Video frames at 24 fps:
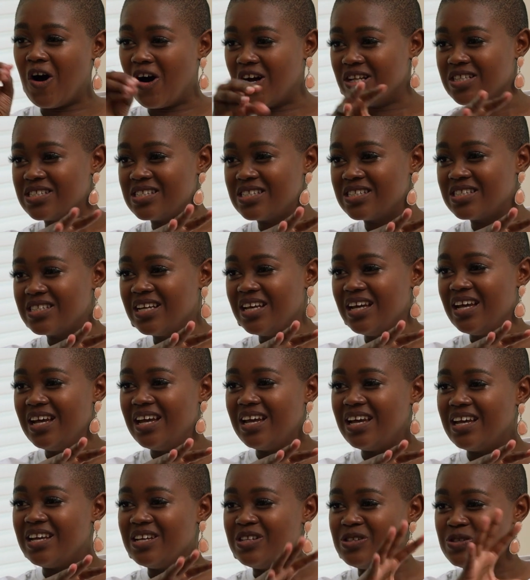got
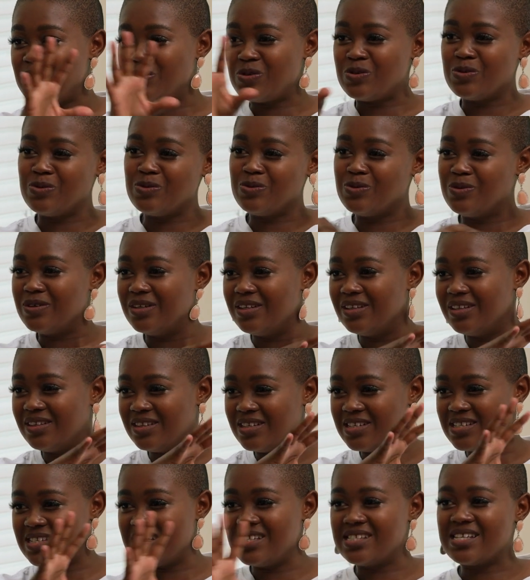into
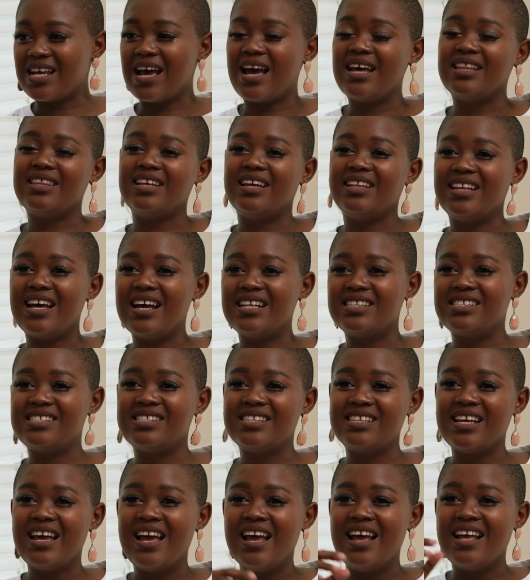this entire thing.
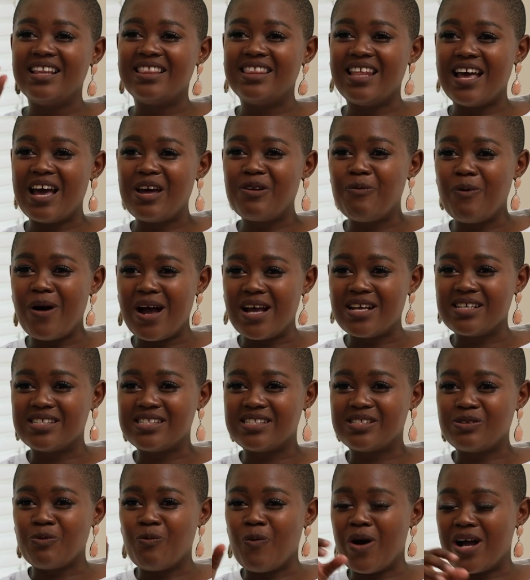That
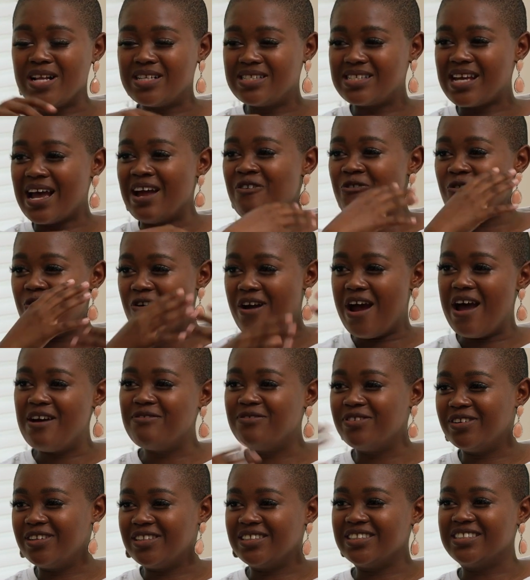was what
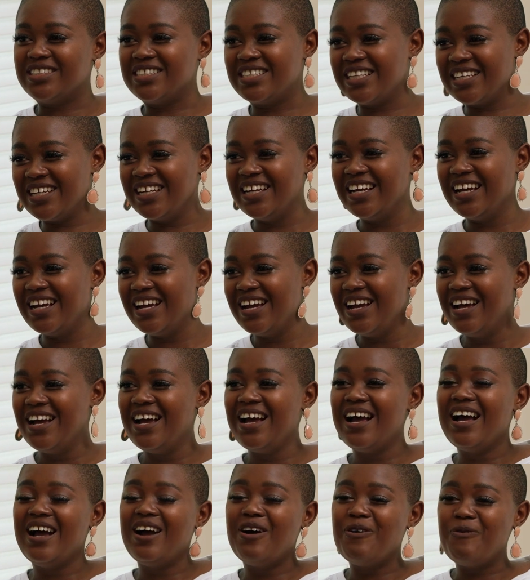unraveled
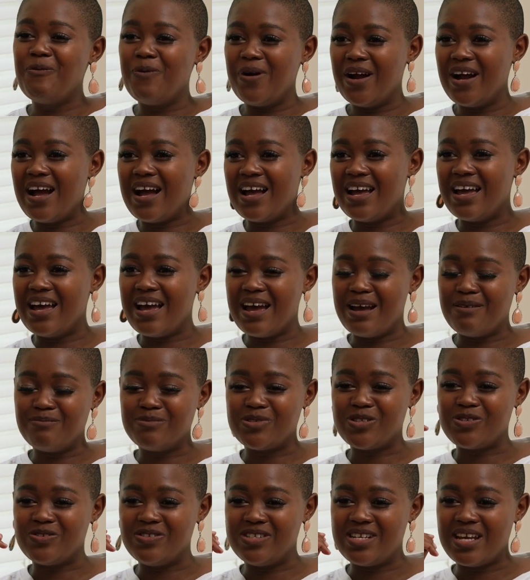where I am
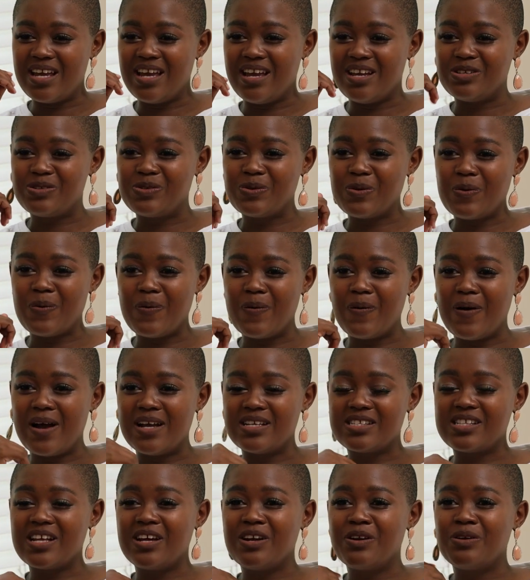today. So
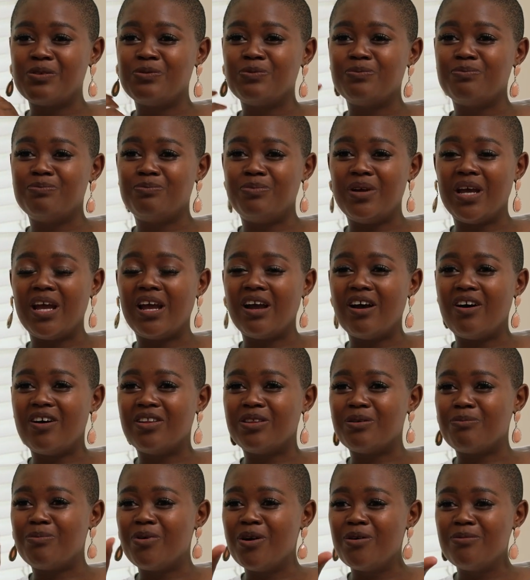I started being
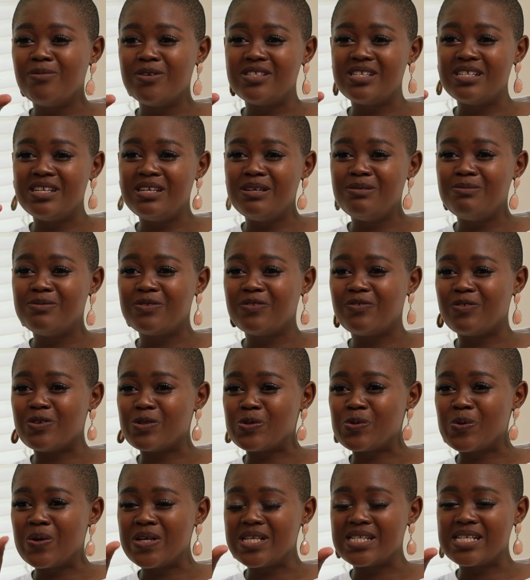on the promo teams for
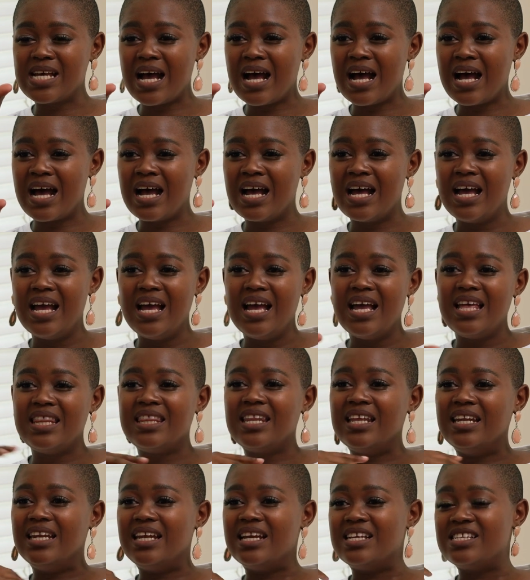Twitter,
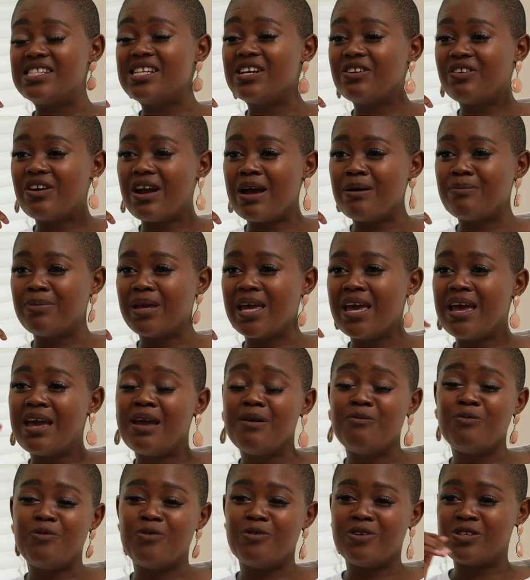and then Instagram
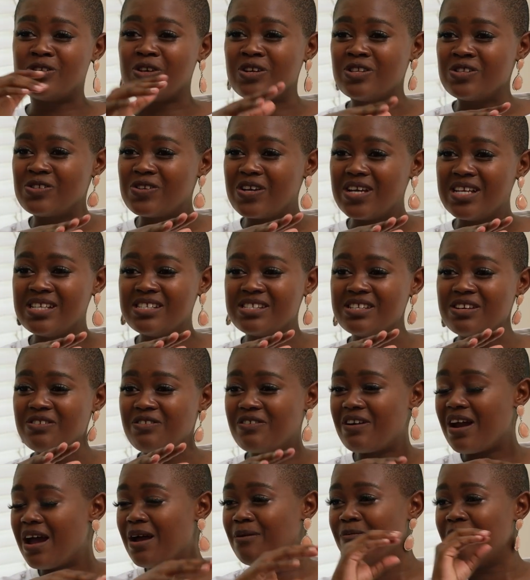came. We went on to
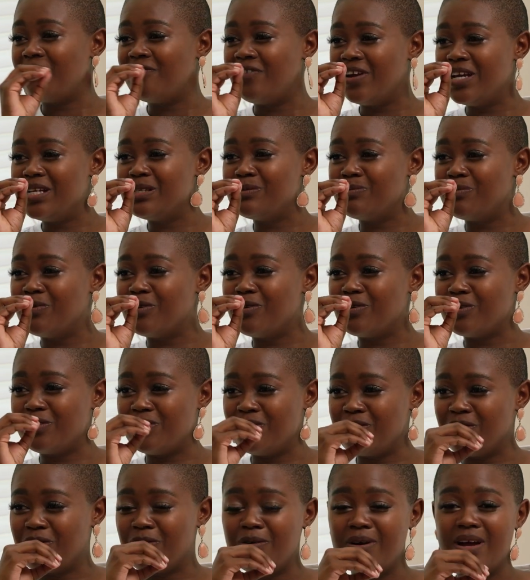Instagram,
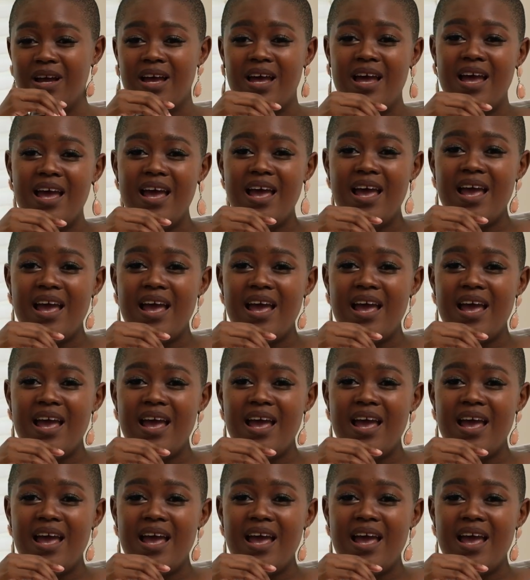Facebook,